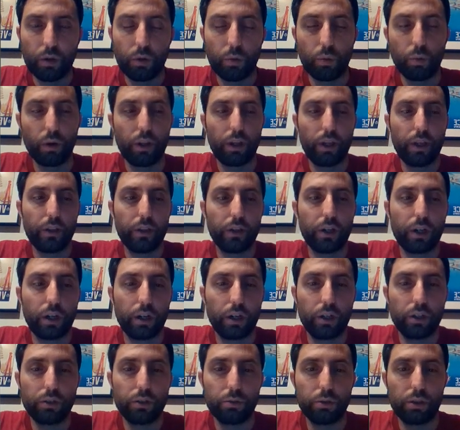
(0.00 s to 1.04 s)
of the other
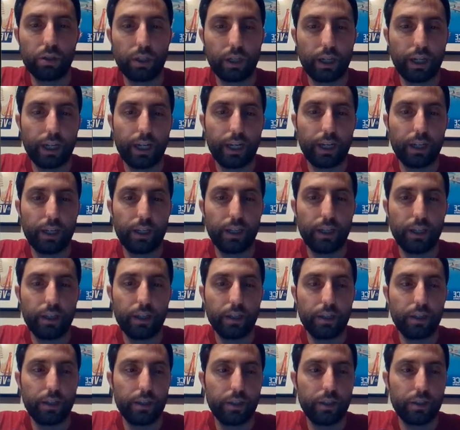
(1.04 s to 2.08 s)
cards we're looking at
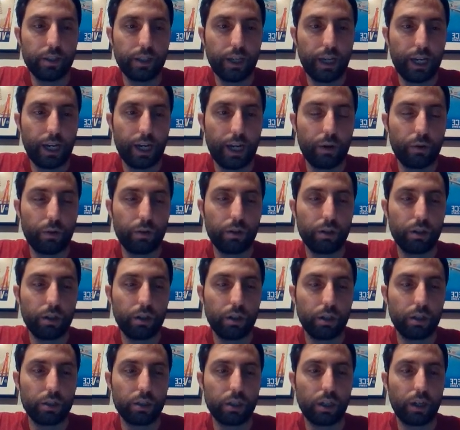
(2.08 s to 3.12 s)
is
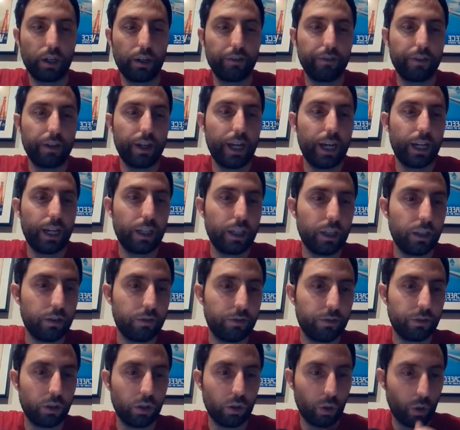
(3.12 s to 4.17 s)
Finale
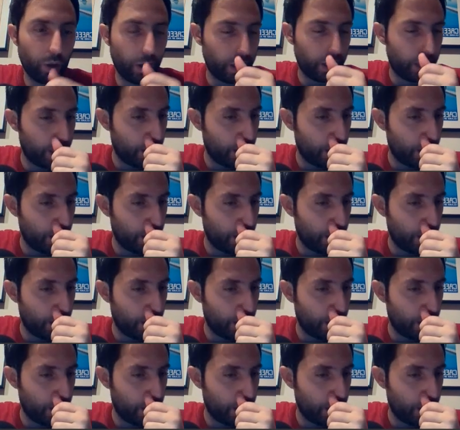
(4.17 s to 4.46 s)
of Glory.